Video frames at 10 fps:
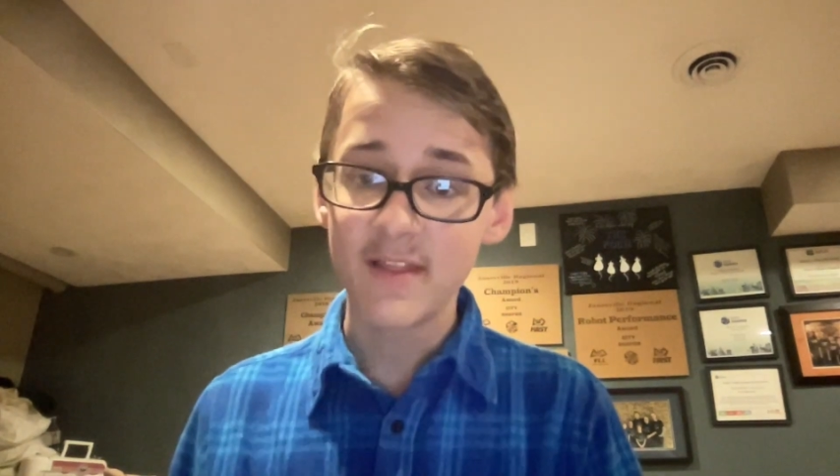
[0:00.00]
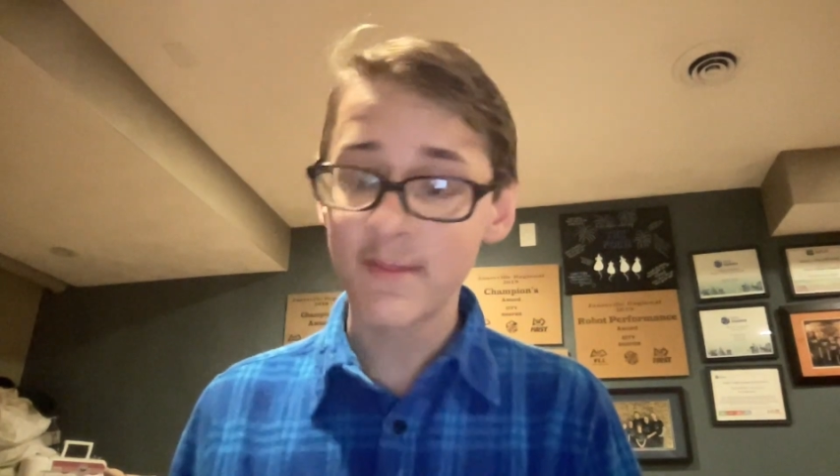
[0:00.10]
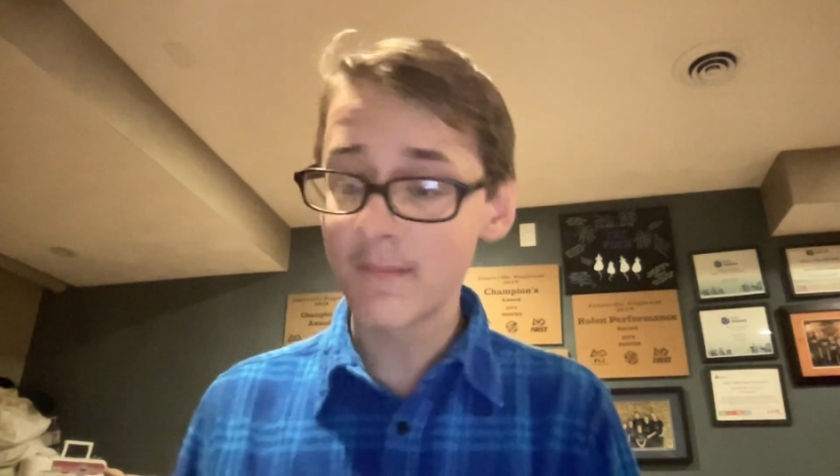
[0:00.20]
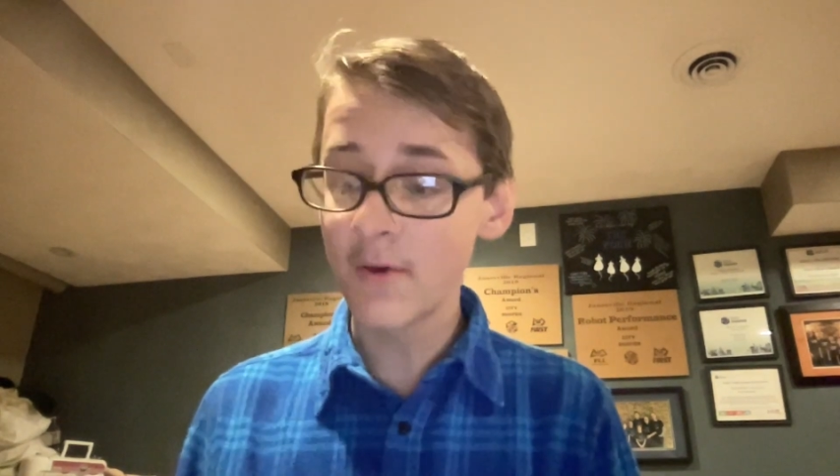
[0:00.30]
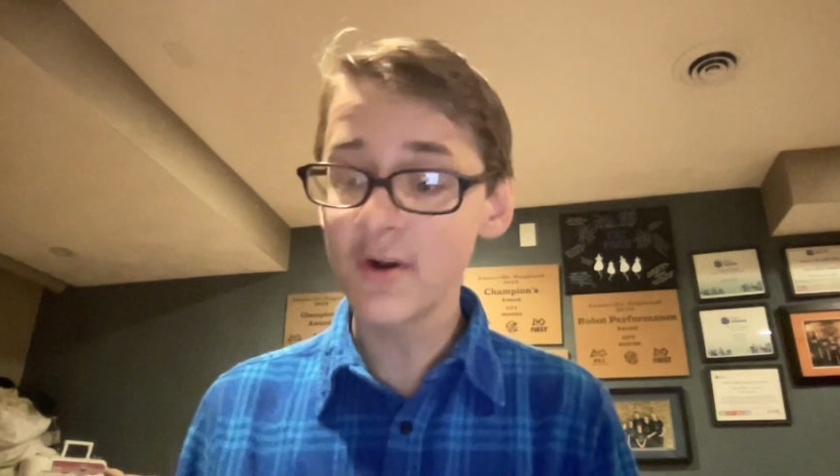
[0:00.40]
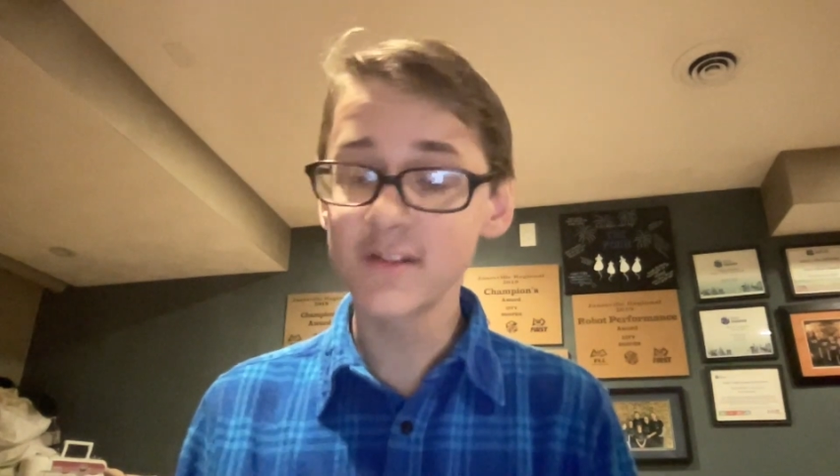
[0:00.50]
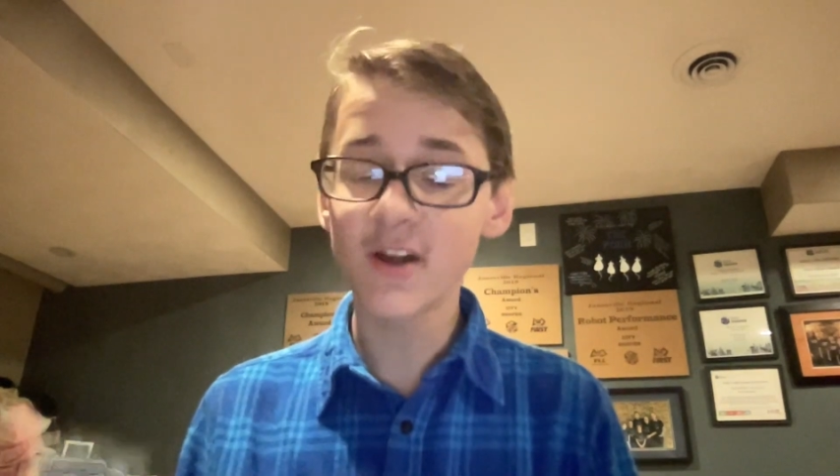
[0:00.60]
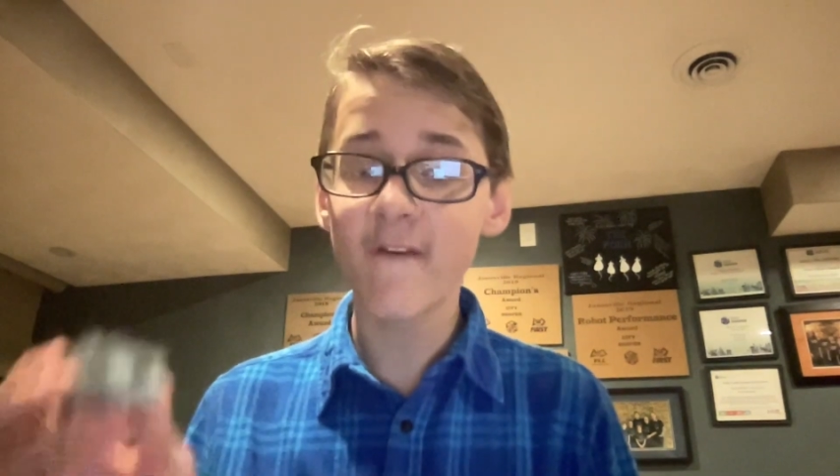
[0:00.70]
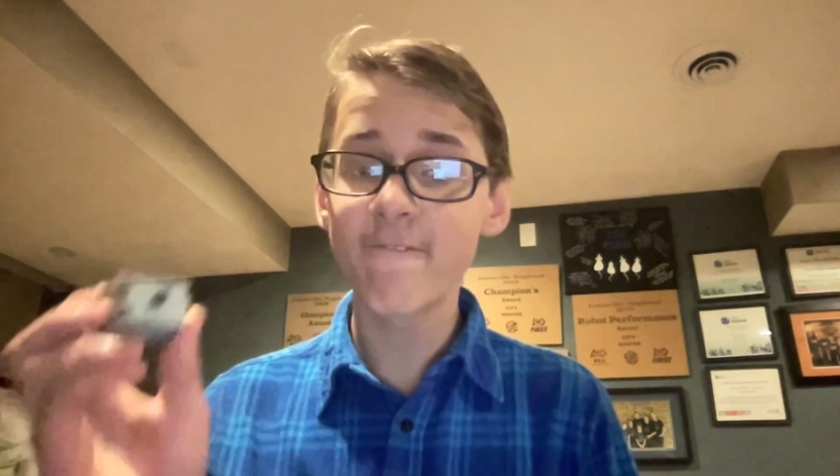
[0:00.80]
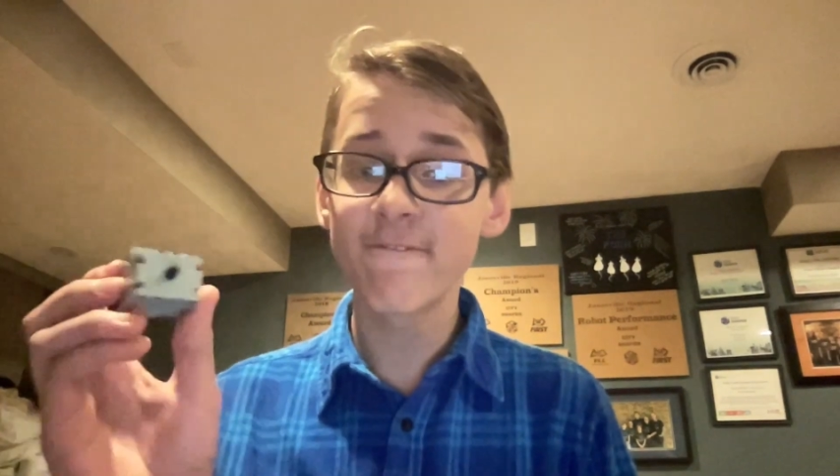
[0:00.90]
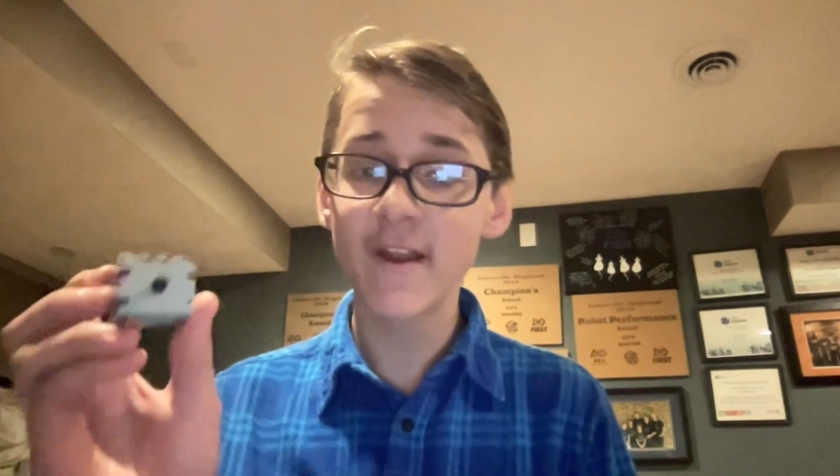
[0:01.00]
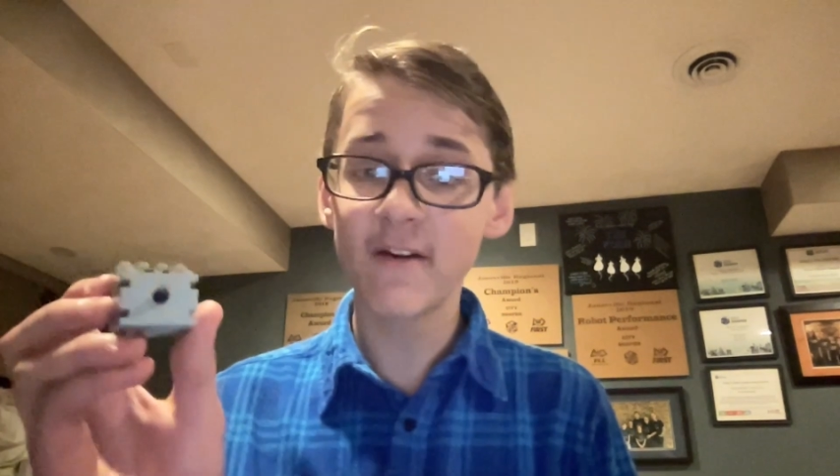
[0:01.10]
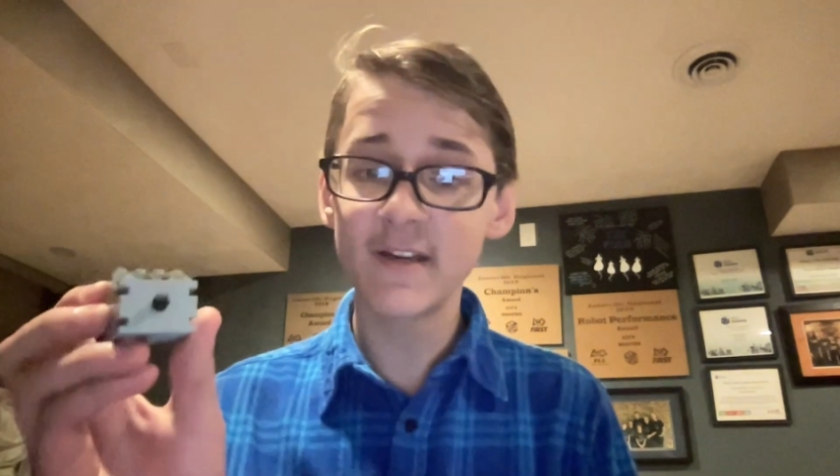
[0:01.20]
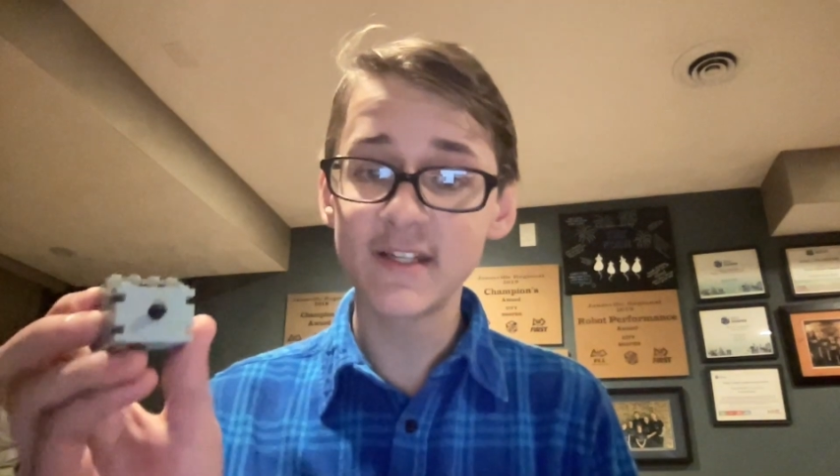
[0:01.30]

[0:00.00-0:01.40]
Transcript: The motors are very